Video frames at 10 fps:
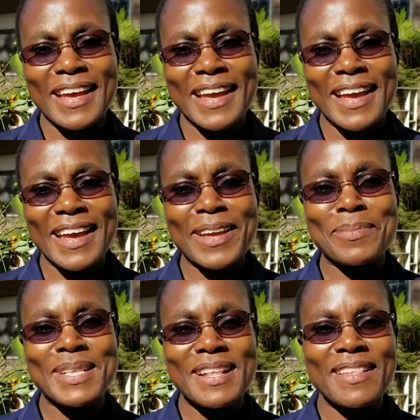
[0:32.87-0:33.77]
I am
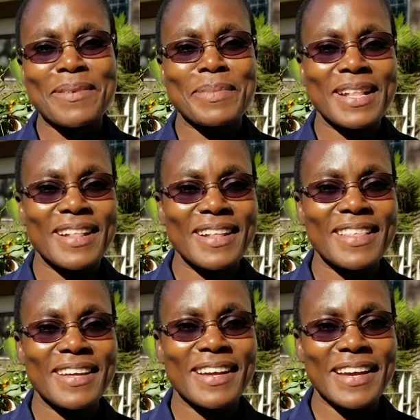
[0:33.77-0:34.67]
Sister
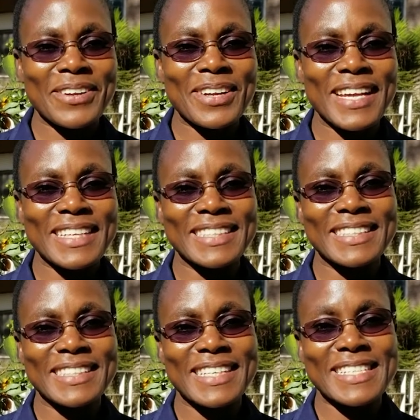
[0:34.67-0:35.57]
Masicha Caroline
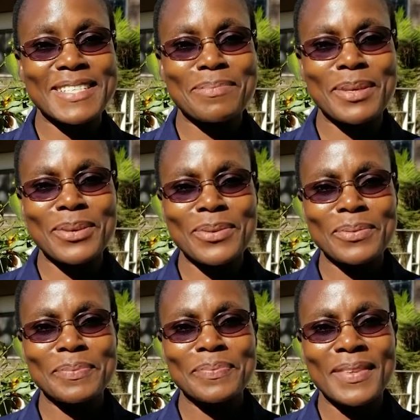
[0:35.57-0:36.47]
Nasimiyu,
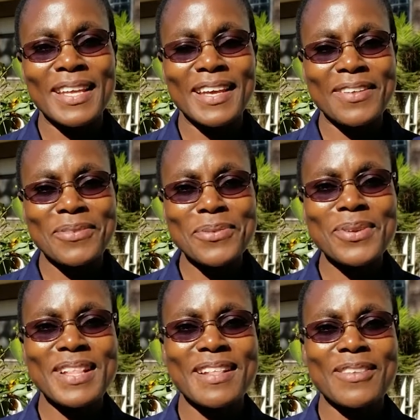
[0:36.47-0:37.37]
a school
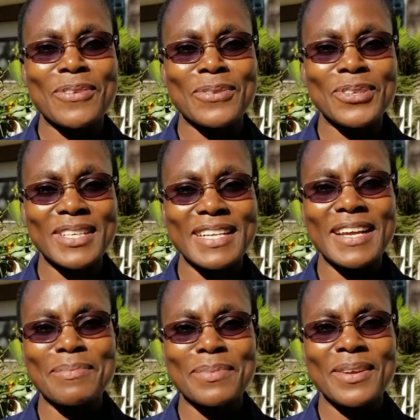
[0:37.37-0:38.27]
sister of Notre
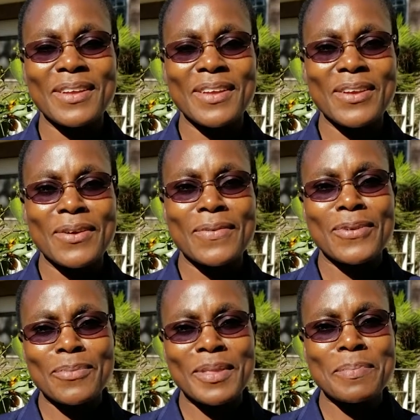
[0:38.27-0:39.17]
Dame
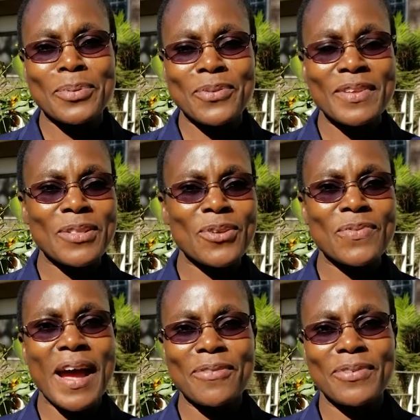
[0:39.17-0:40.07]
from the province of
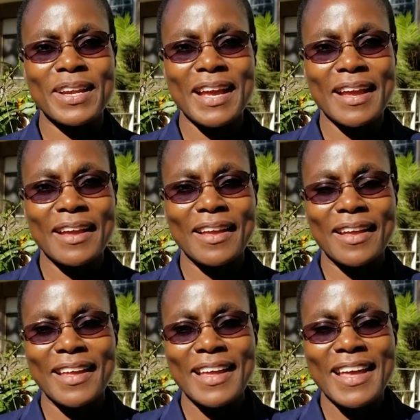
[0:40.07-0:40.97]
Africa.
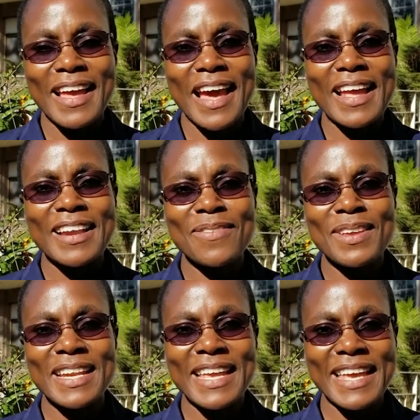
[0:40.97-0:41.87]
I live
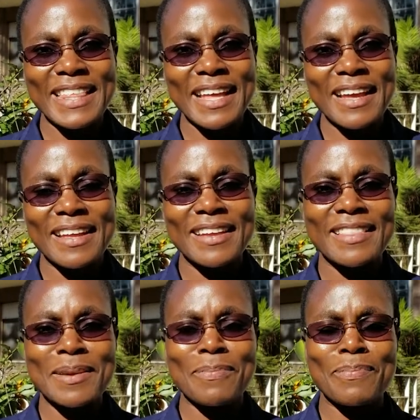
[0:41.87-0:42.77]
in Kenya in
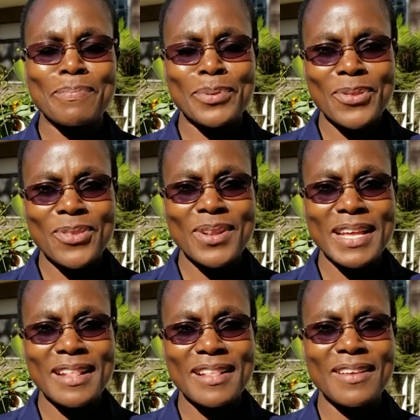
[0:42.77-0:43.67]
the
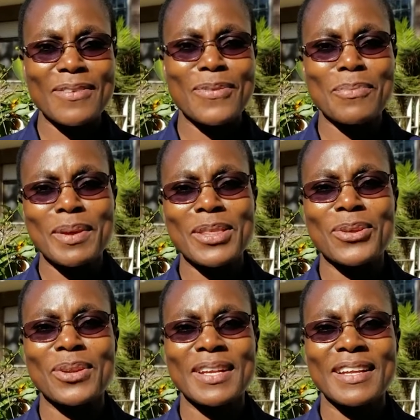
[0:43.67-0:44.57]
Postulancy
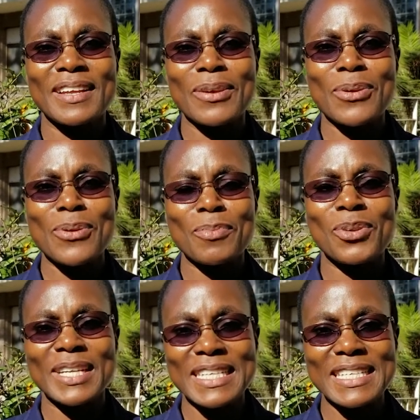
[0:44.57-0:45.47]
Formation
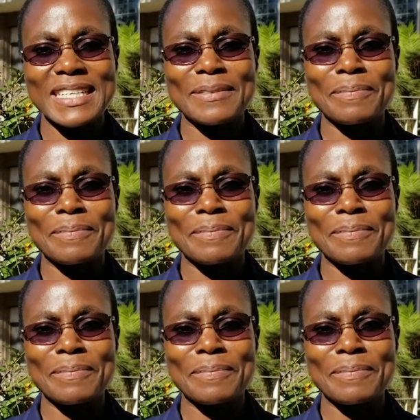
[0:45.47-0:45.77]
community.